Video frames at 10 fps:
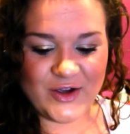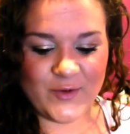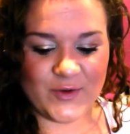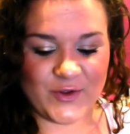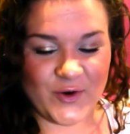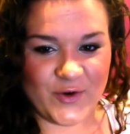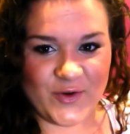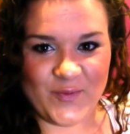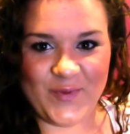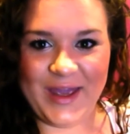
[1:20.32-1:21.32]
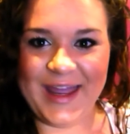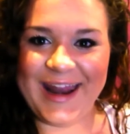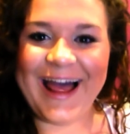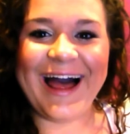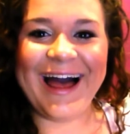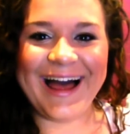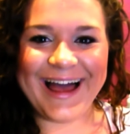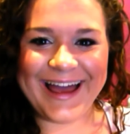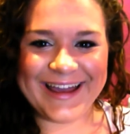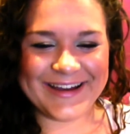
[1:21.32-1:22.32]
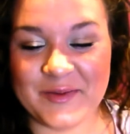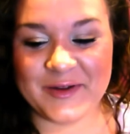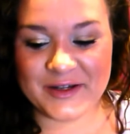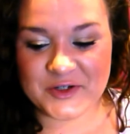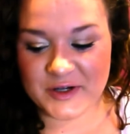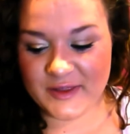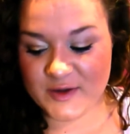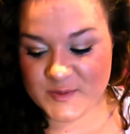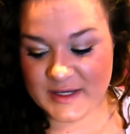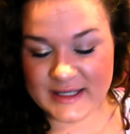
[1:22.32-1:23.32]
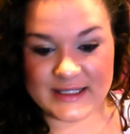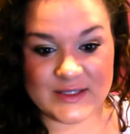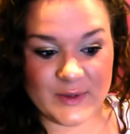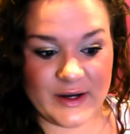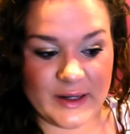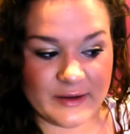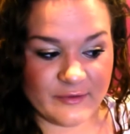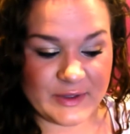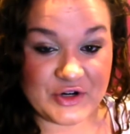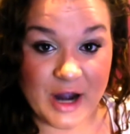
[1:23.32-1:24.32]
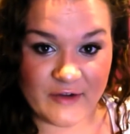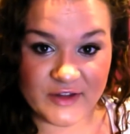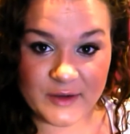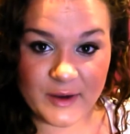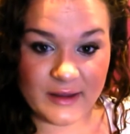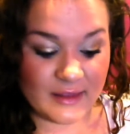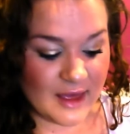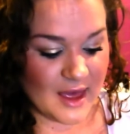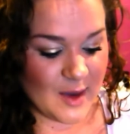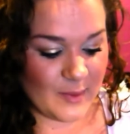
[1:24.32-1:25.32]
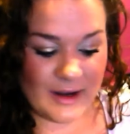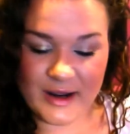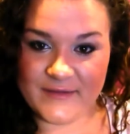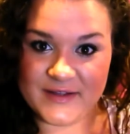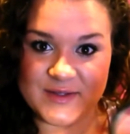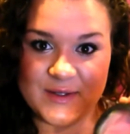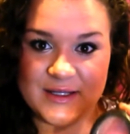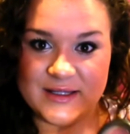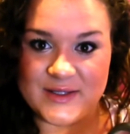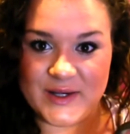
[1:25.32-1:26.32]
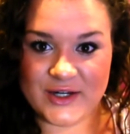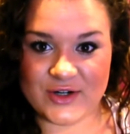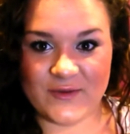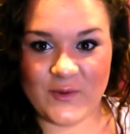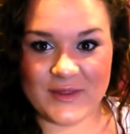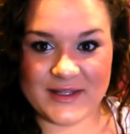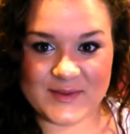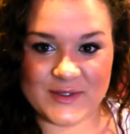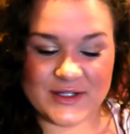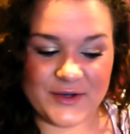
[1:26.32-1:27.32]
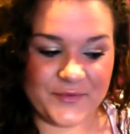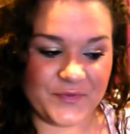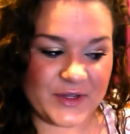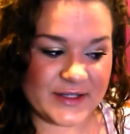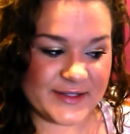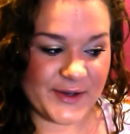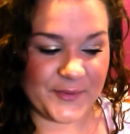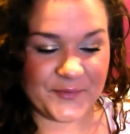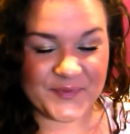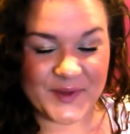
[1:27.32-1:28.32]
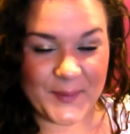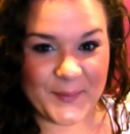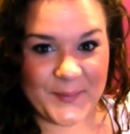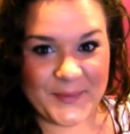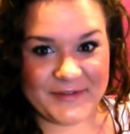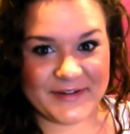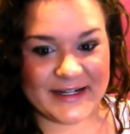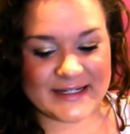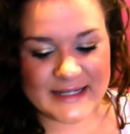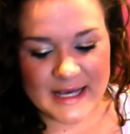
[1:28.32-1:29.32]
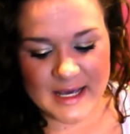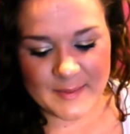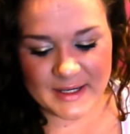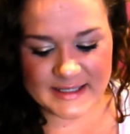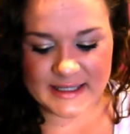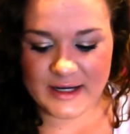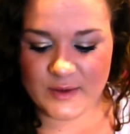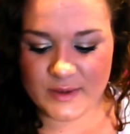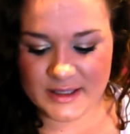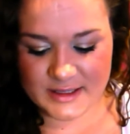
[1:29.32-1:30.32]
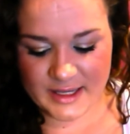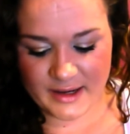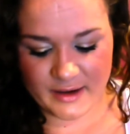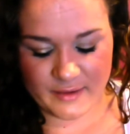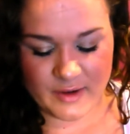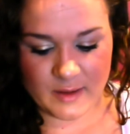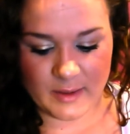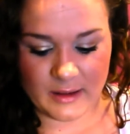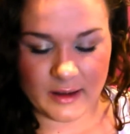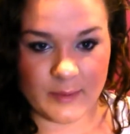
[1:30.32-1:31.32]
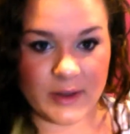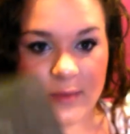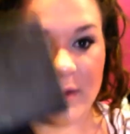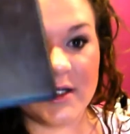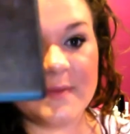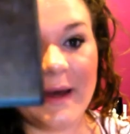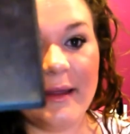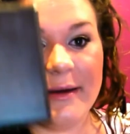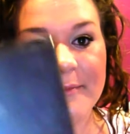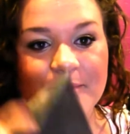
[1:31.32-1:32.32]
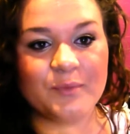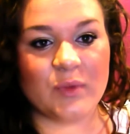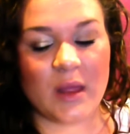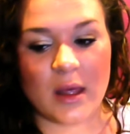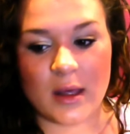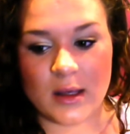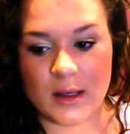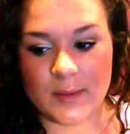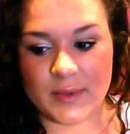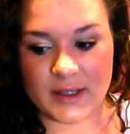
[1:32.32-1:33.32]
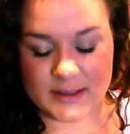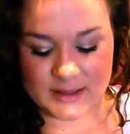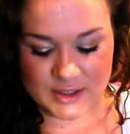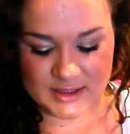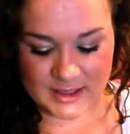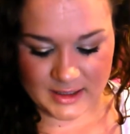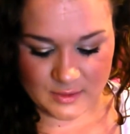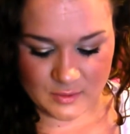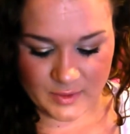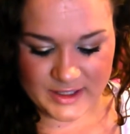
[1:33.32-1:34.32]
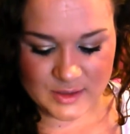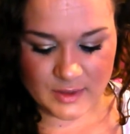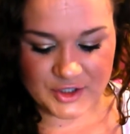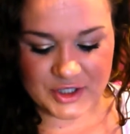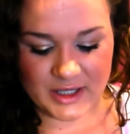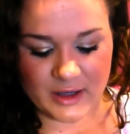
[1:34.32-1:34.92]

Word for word: with Girl Can Paint. Hi! I'm really enjoying those because that's what I've been traveling with, but now I have this one, so I can travel with this one too perfect because I don't want to carry around my like big blush palette because it's just like way too much and I